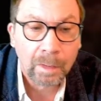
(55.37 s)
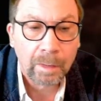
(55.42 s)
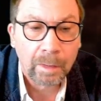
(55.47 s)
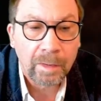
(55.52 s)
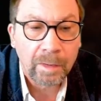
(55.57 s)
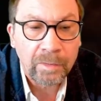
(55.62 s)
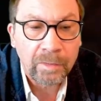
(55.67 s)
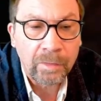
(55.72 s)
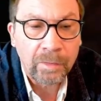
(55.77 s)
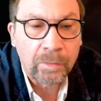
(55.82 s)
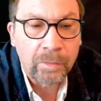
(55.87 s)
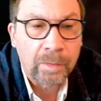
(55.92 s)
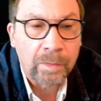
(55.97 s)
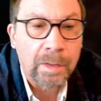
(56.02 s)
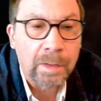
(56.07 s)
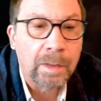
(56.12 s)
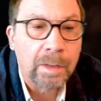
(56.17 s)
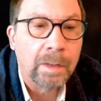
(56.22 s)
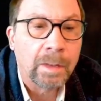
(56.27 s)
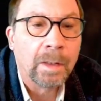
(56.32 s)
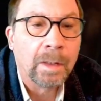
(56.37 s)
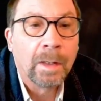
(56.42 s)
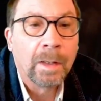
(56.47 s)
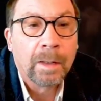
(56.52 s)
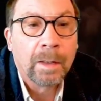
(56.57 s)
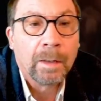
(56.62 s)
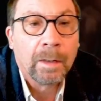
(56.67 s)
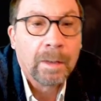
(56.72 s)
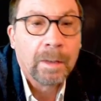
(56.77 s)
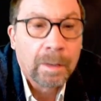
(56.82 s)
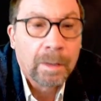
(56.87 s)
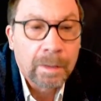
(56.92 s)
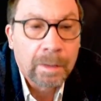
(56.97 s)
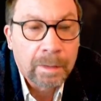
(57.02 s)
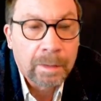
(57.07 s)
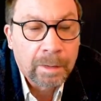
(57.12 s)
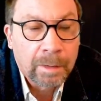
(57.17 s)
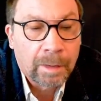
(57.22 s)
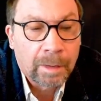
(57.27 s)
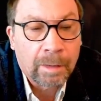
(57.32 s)
This is the
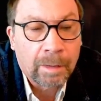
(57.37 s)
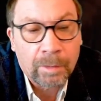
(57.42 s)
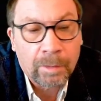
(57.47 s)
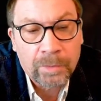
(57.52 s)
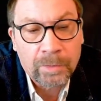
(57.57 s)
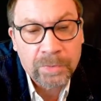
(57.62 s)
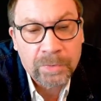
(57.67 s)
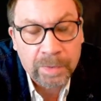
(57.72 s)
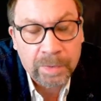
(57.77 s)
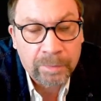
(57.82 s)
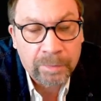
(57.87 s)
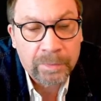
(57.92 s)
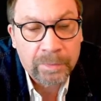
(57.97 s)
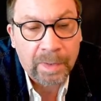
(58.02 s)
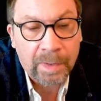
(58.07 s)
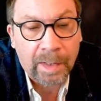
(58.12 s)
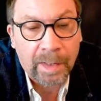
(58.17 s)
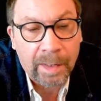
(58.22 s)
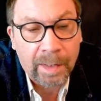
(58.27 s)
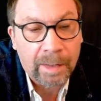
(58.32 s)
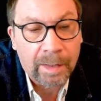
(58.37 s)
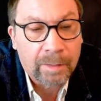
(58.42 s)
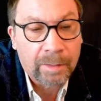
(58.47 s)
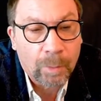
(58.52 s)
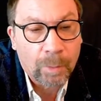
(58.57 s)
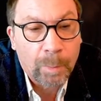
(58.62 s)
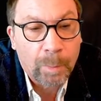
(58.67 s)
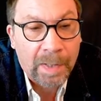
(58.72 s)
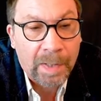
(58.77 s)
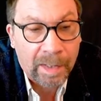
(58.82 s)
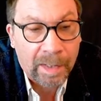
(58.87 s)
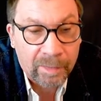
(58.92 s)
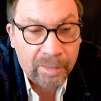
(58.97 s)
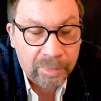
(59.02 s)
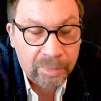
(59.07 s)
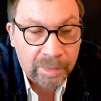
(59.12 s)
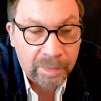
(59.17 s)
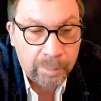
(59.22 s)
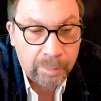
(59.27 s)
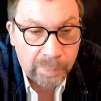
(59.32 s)
color shift and
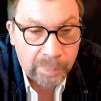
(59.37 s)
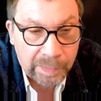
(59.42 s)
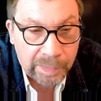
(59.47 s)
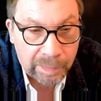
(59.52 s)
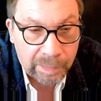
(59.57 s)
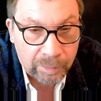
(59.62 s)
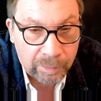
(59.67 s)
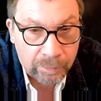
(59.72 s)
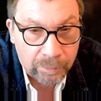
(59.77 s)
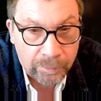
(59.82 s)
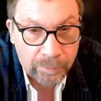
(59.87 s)
opacity readings